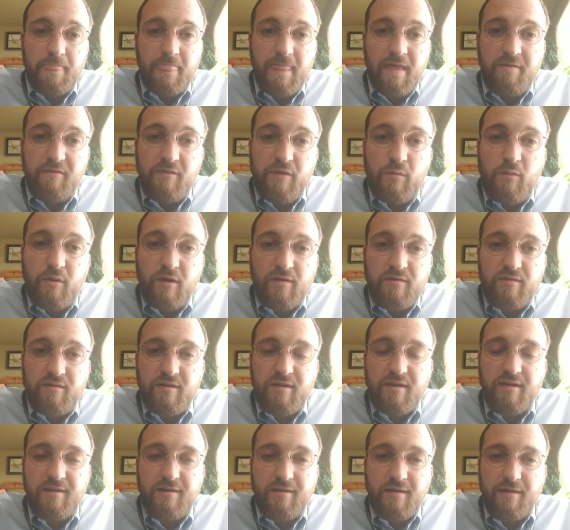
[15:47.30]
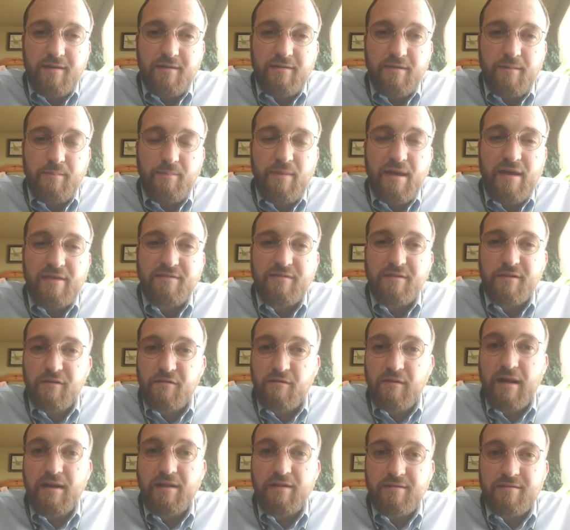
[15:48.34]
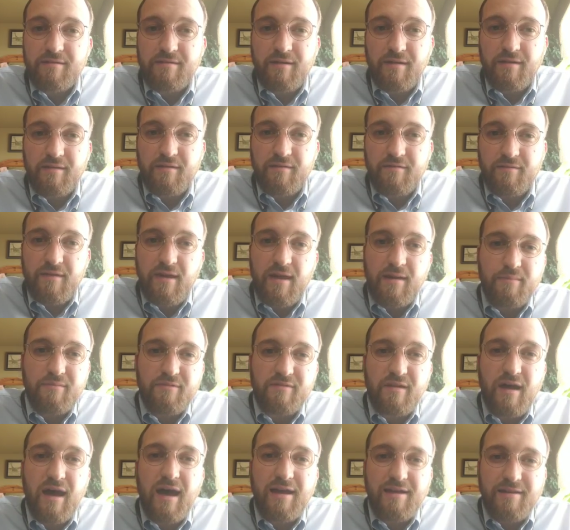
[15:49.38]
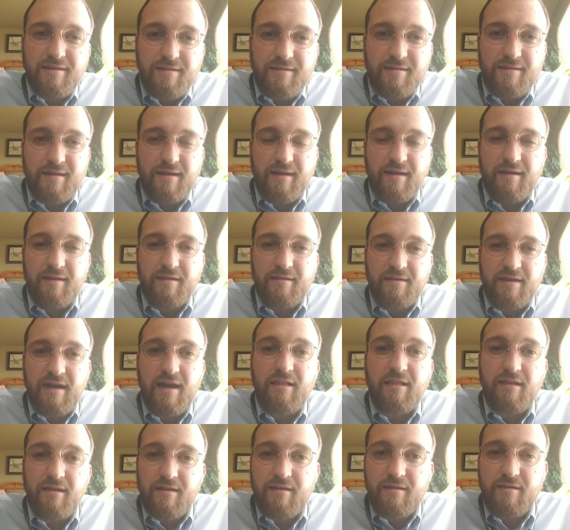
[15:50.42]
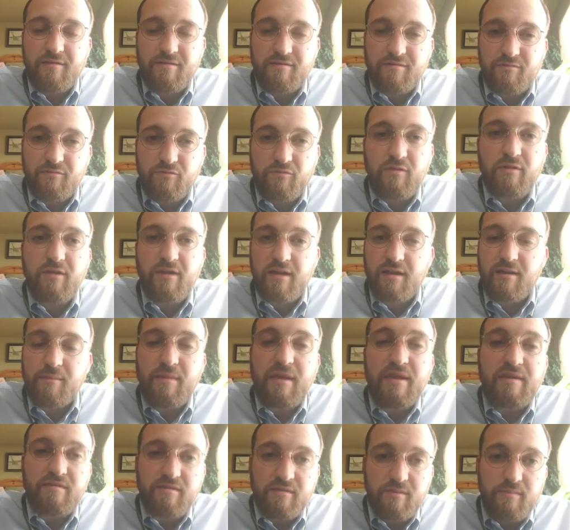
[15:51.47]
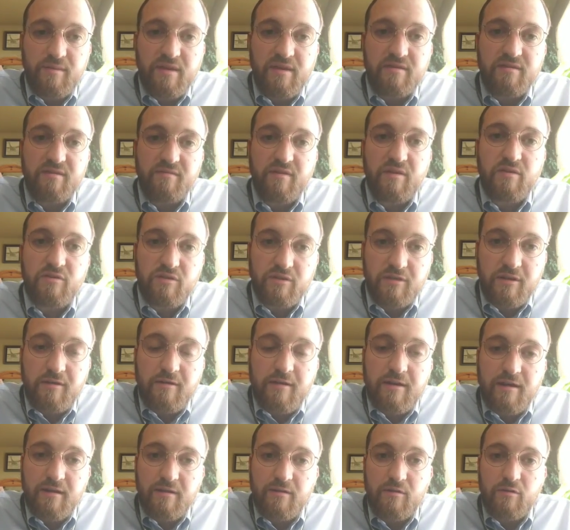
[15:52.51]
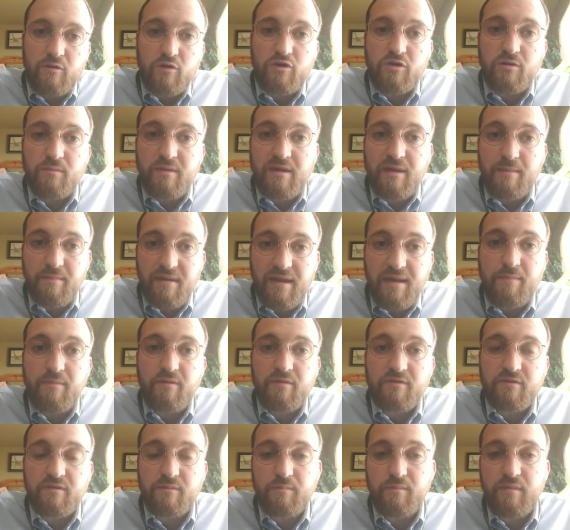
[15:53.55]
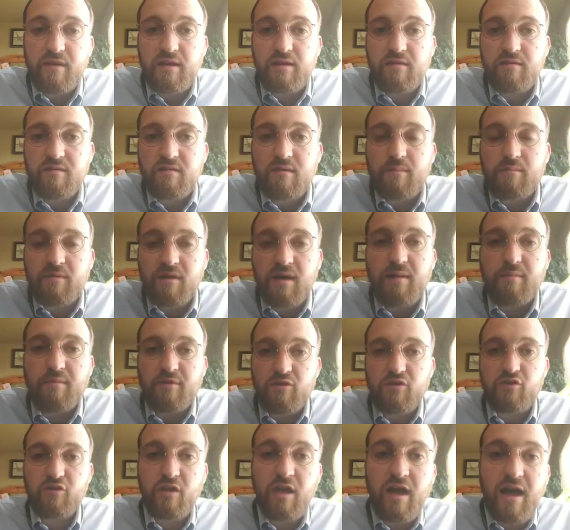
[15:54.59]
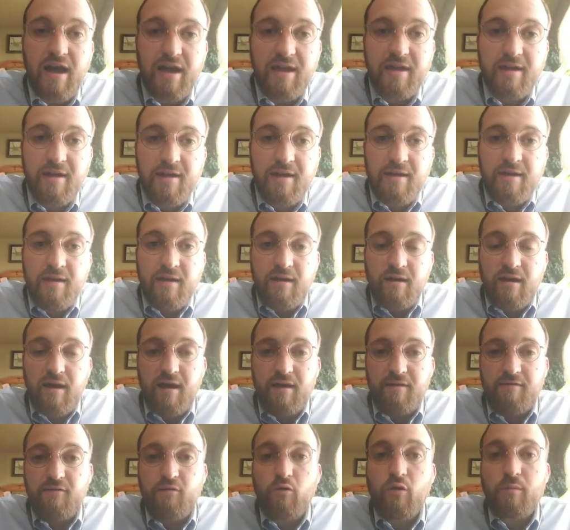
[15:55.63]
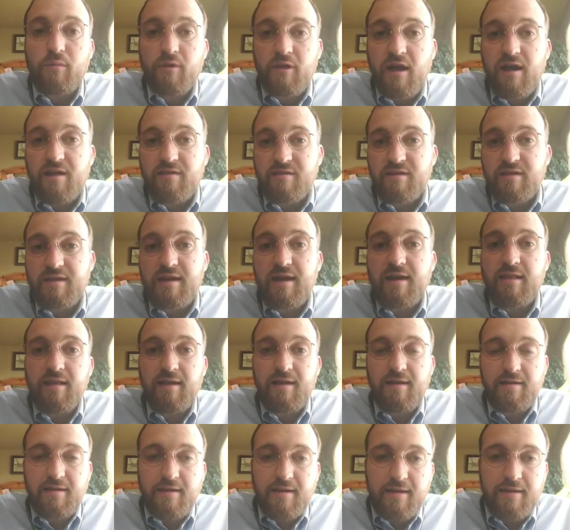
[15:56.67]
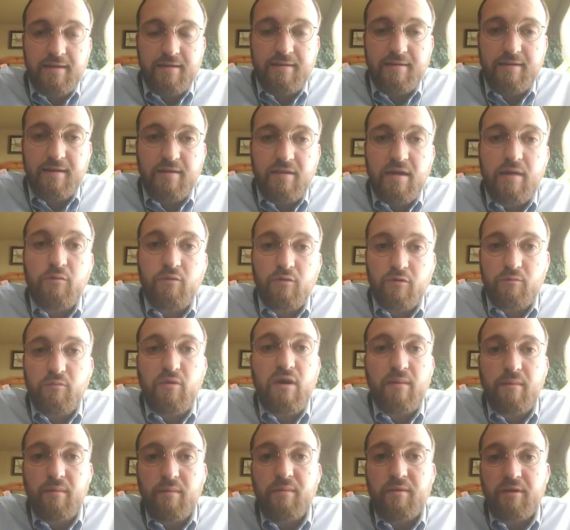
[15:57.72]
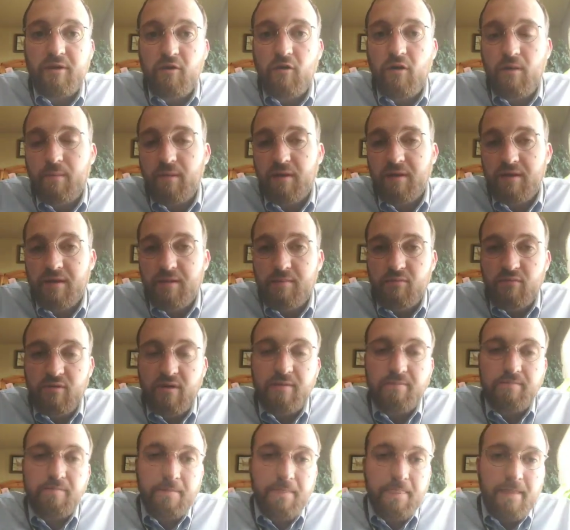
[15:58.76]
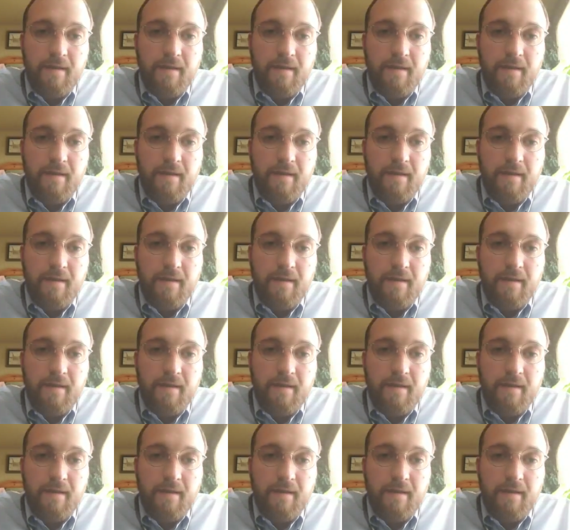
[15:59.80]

If you want to see the best and greatest on the VM side, Yella is really an amazing piece of engineering, and there should be a paper submitted sometime in July formalizing Yella, and that will probably go up on ePrint.